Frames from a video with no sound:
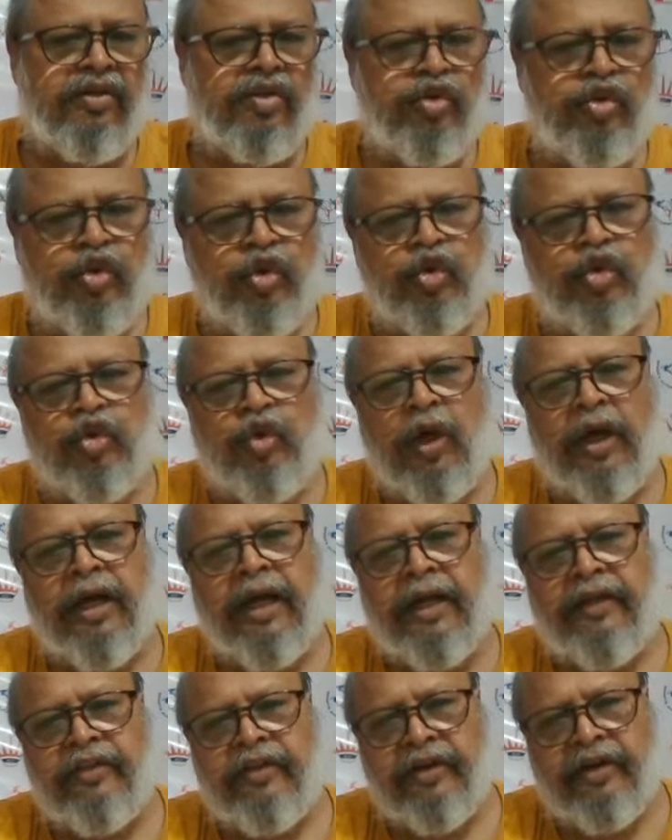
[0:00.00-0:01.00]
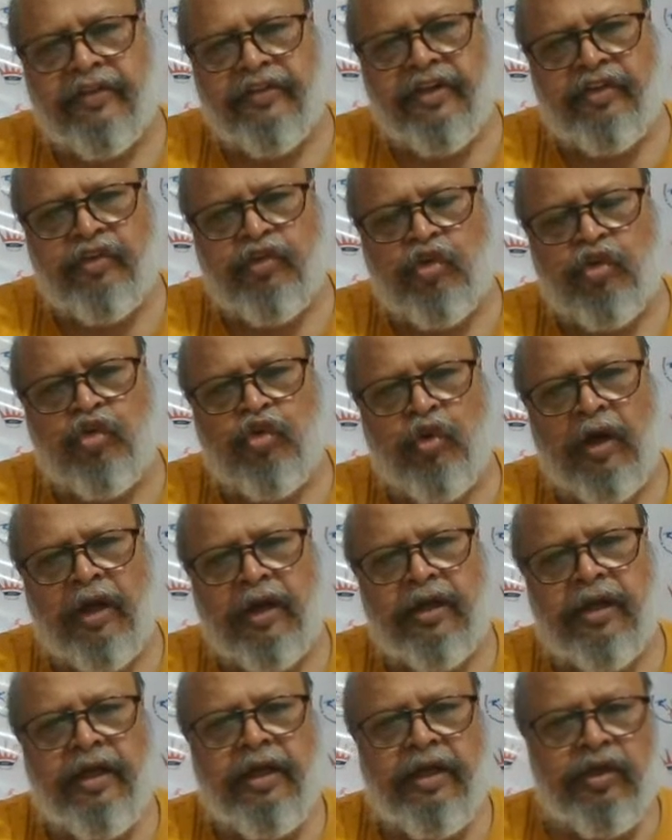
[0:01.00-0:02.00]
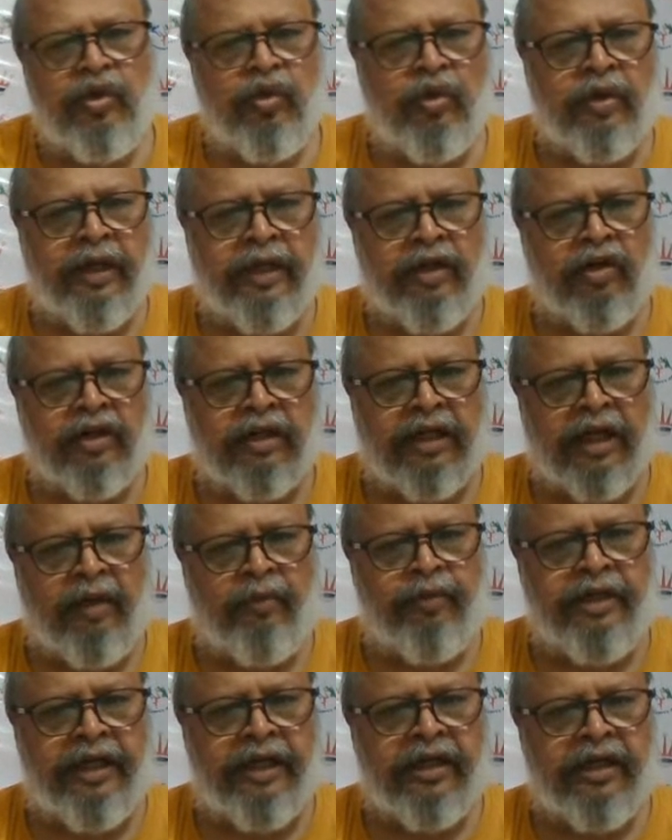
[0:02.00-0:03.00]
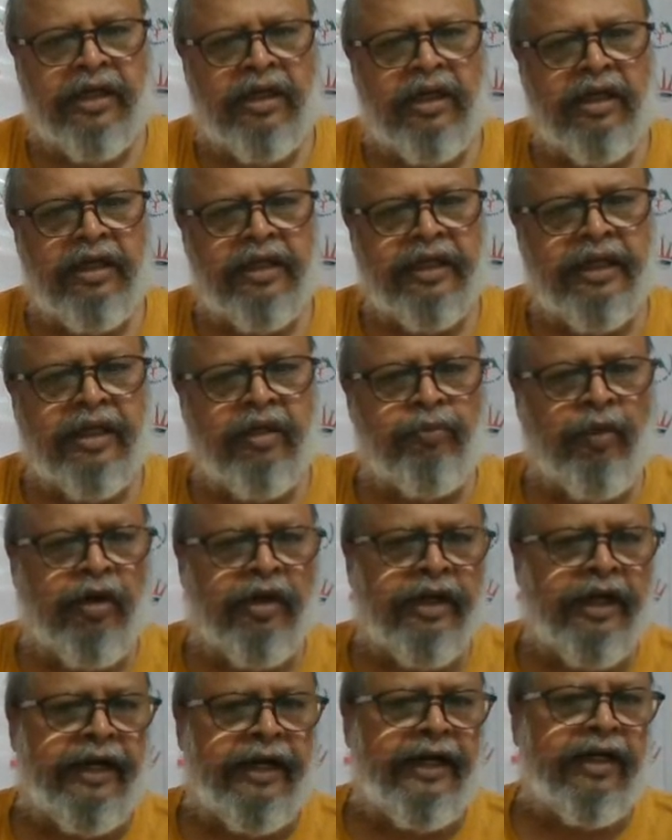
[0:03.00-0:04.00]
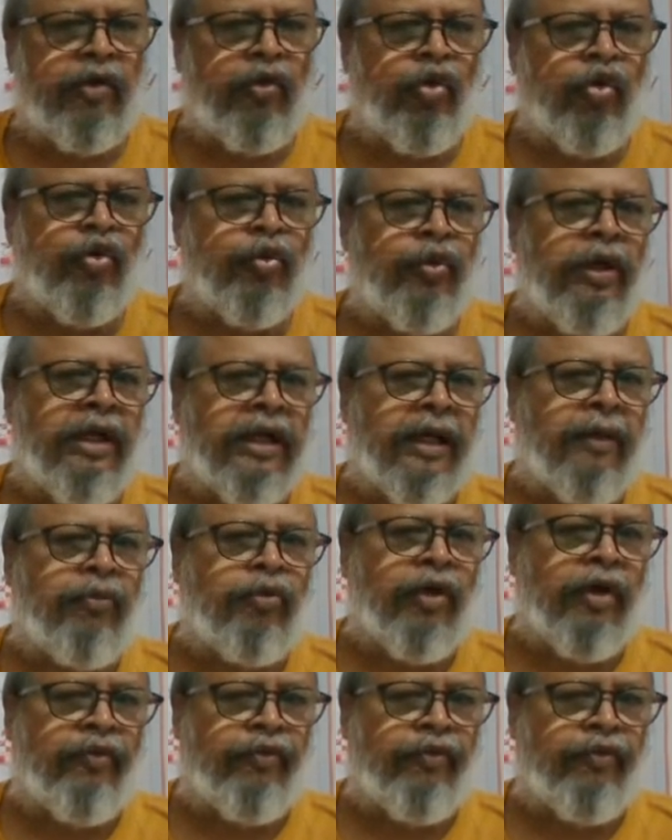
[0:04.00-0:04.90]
Zugzwang, rather Zugzwang. You cannot come here. King pawn ending. Rook will come to